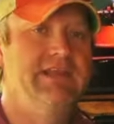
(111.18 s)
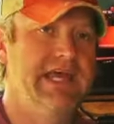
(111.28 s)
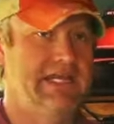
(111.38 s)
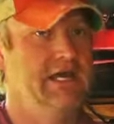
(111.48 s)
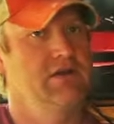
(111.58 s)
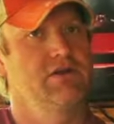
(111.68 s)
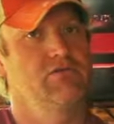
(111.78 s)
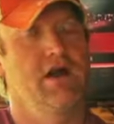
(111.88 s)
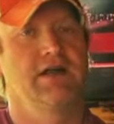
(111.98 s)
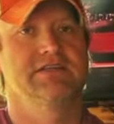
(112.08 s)
Deck Night on the
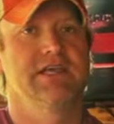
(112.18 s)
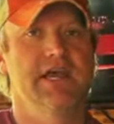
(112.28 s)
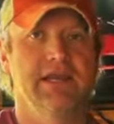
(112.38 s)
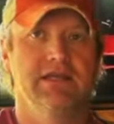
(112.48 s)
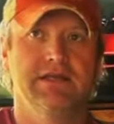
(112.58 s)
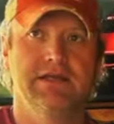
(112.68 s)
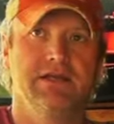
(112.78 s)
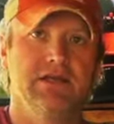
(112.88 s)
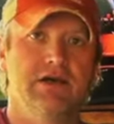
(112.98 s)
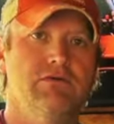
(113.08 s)
Rocks. And
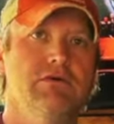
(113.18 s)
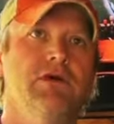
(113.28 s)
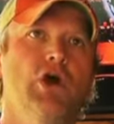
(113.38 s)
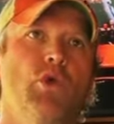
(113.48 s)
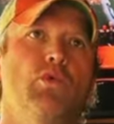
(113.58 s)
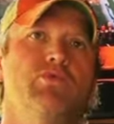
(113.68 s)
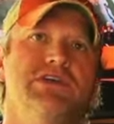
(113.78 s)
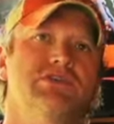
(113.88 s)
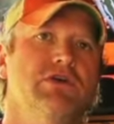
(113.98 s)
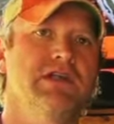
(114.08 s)
you know, when we
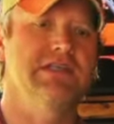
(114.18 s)
started